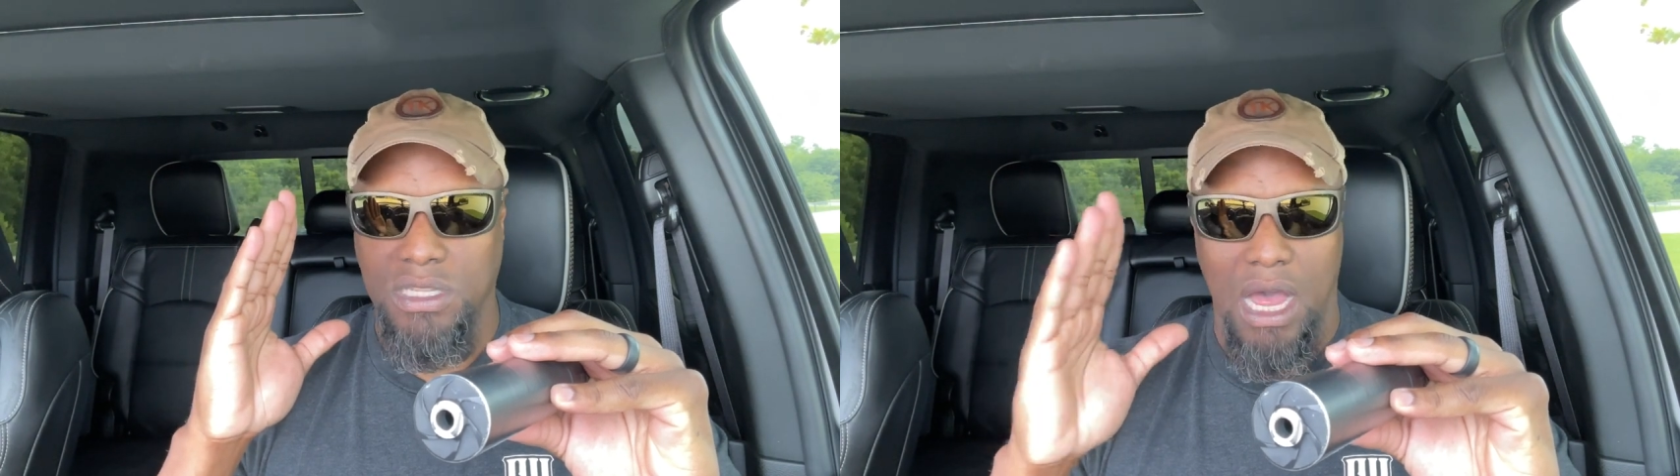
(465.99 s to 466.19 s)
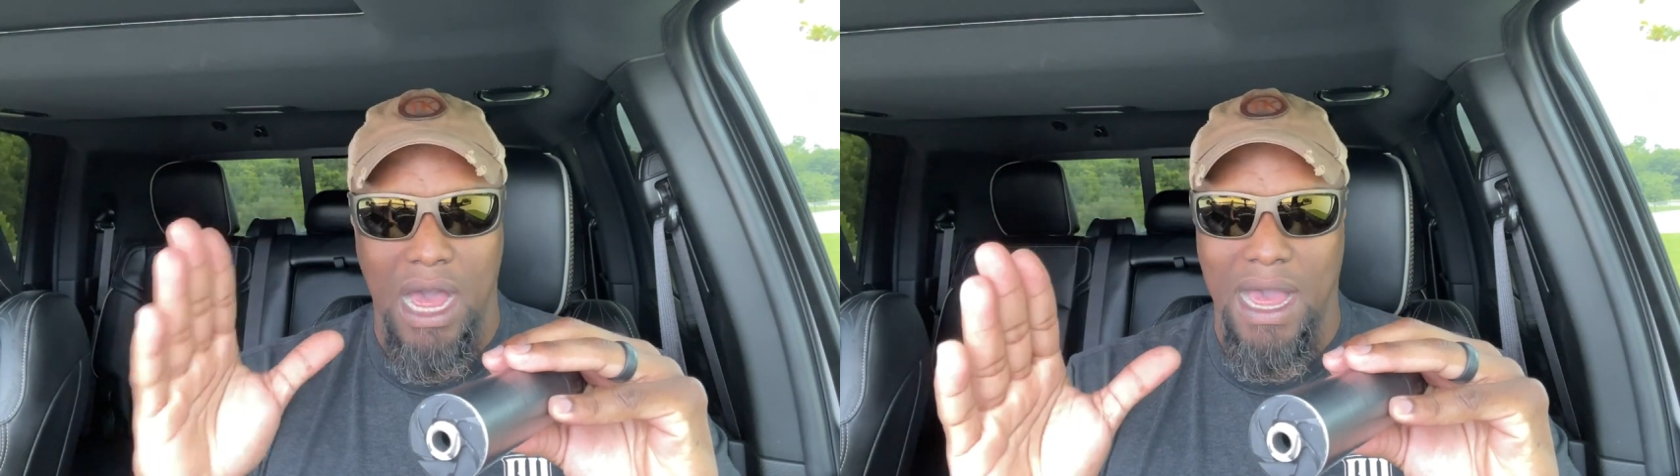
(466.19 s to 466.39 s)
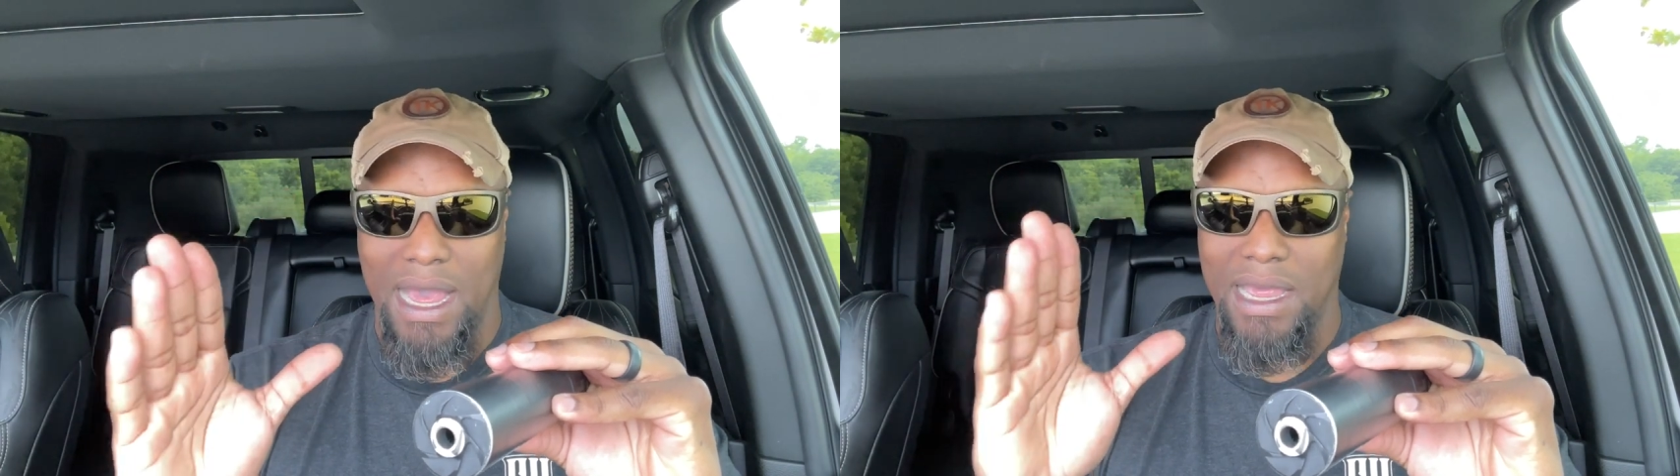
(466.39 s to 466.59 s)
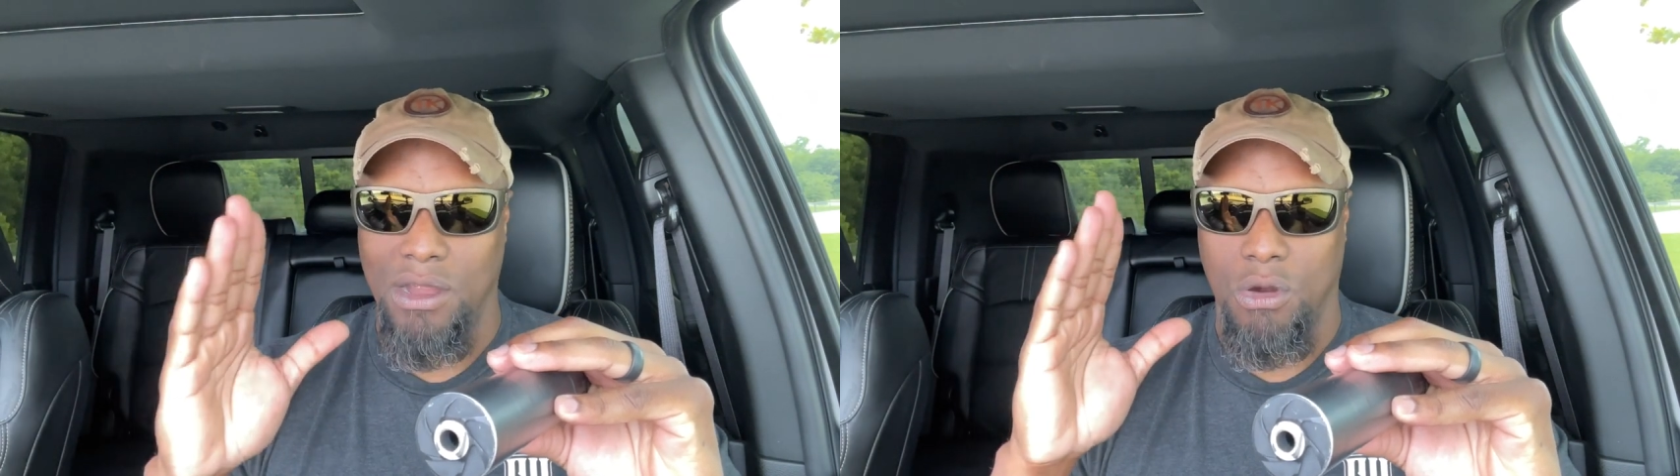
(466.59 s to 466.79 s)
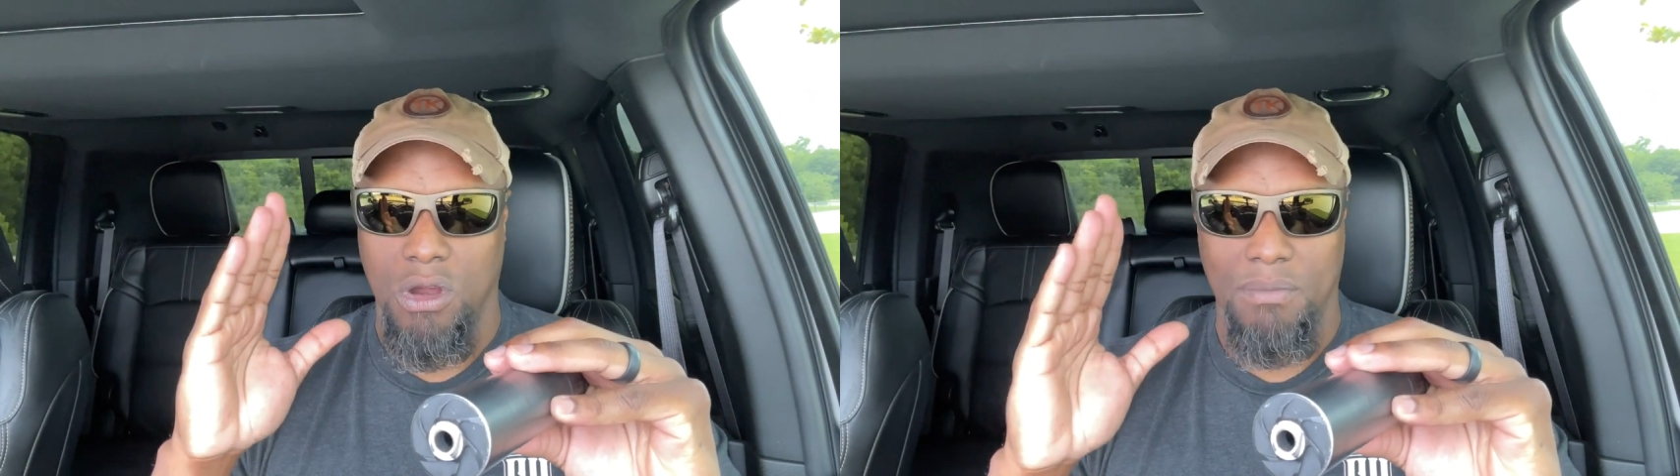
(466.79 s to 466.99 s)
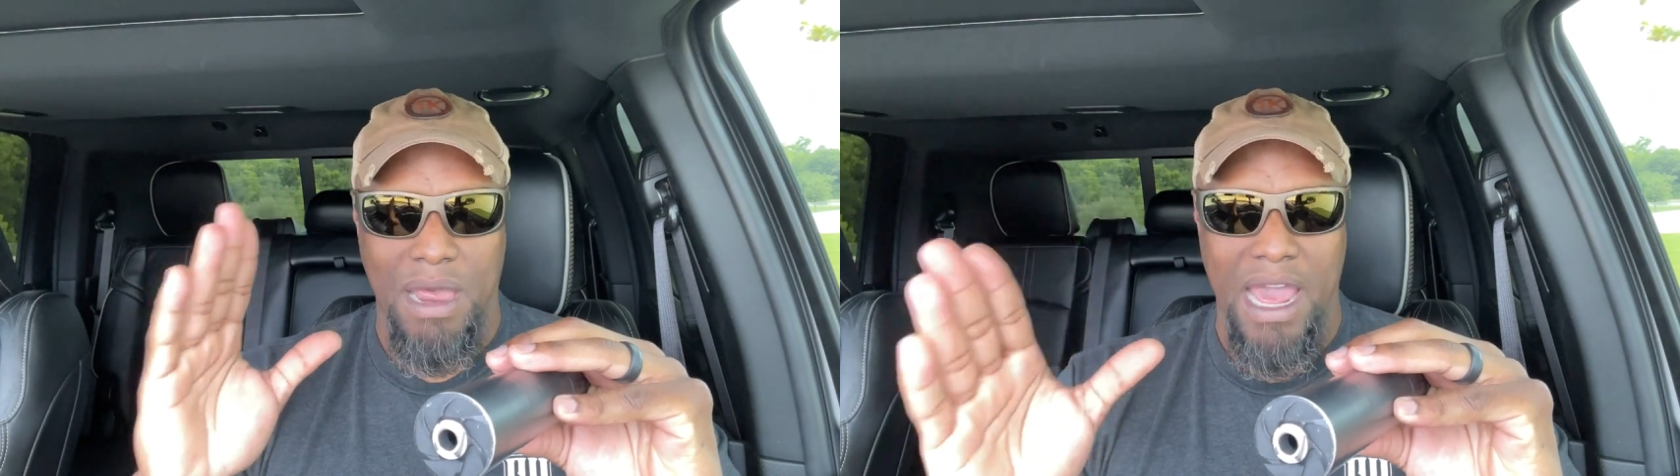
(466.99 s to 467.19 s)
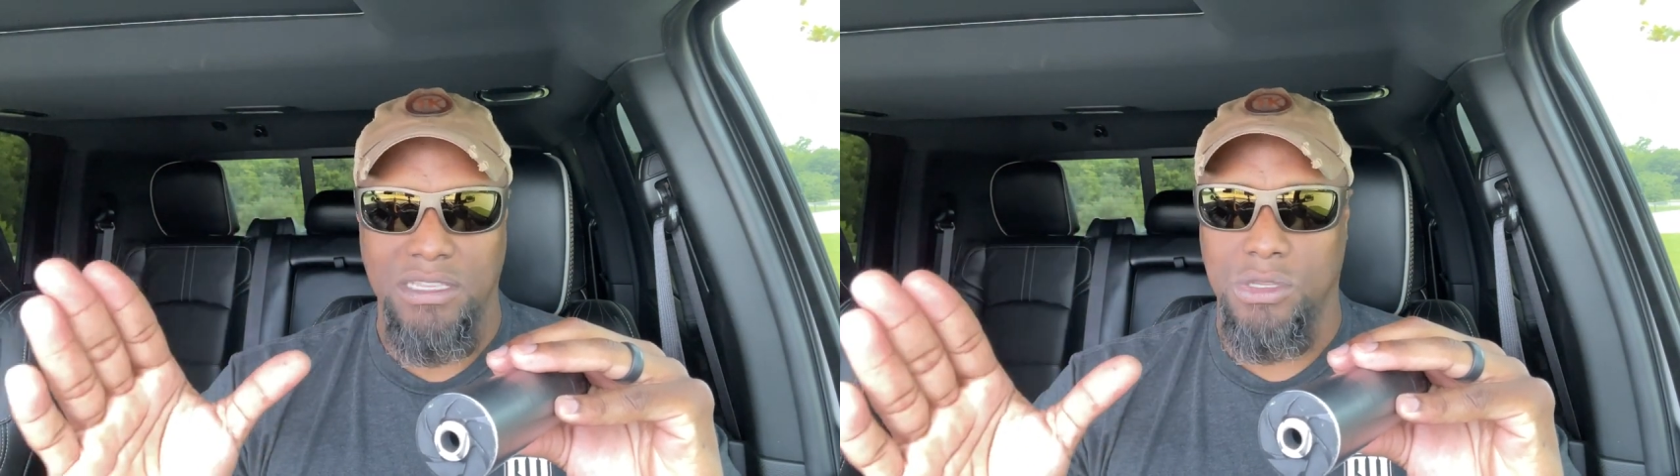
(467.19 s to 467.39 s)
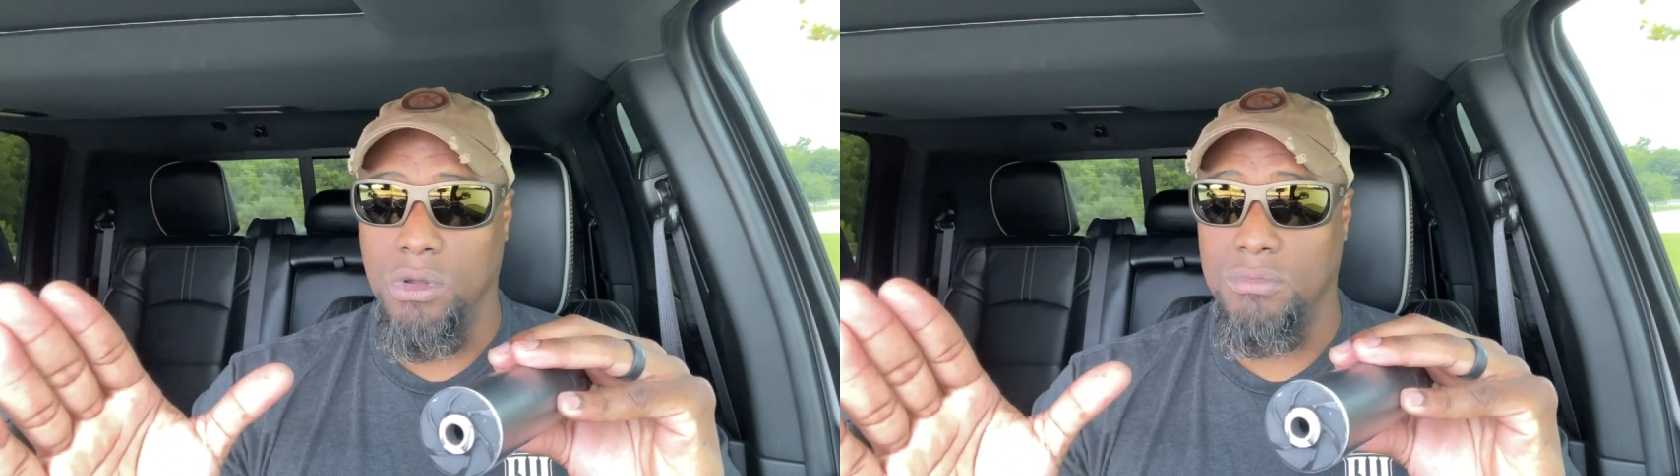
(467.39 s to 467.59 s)
high or it
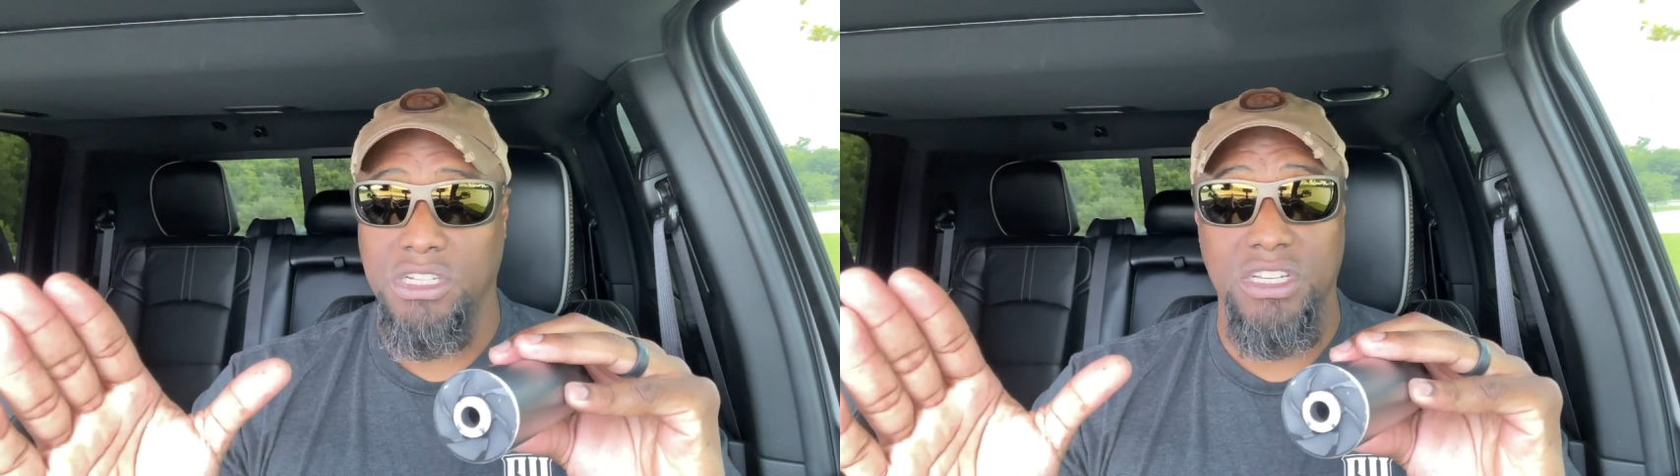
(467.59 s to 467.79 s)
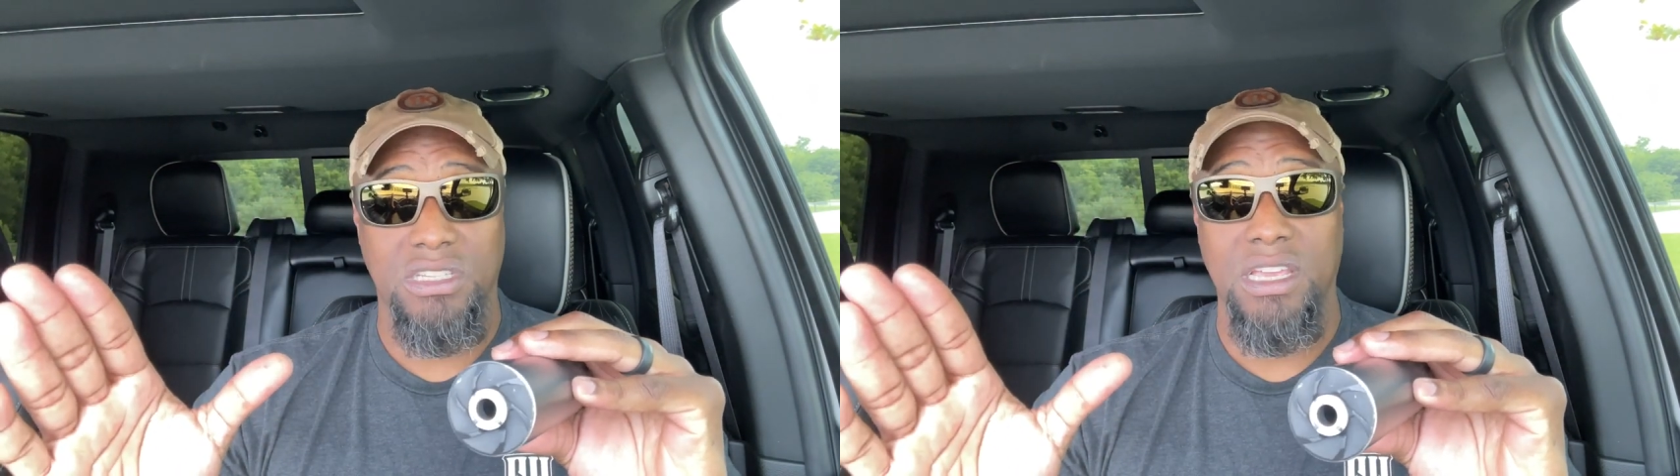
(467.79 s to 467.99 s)
passed through him and just